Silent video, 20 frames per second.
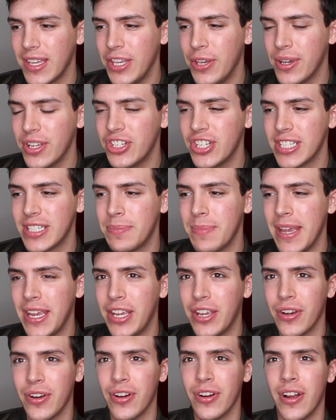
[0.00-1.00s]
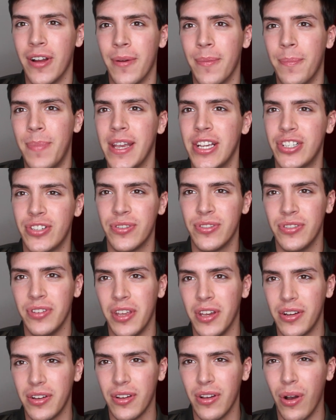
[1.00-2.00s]
you can just make your pictures
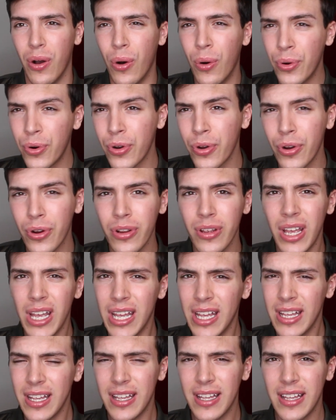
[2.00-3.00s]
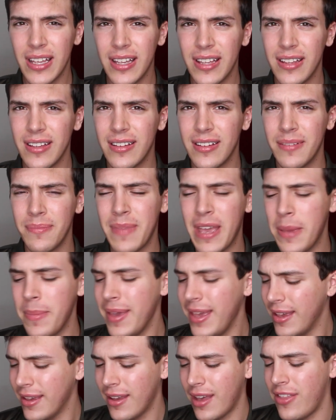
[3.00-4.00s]
look older,
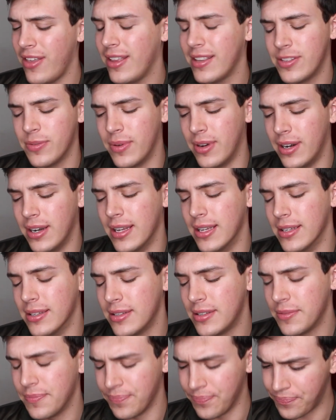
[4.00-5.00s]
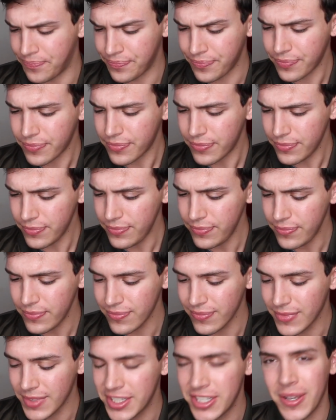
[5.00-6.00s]
maybe. I think it's what it is.
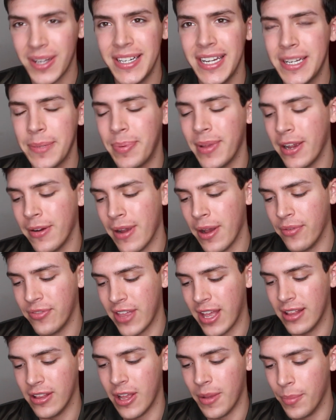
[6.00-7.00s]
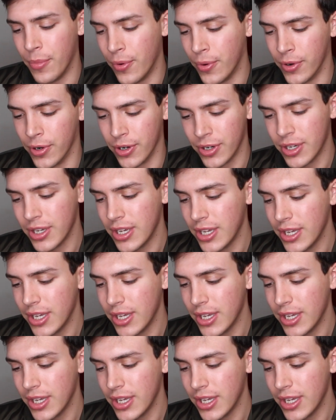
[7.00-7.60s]
So I need to play around with that a lot more.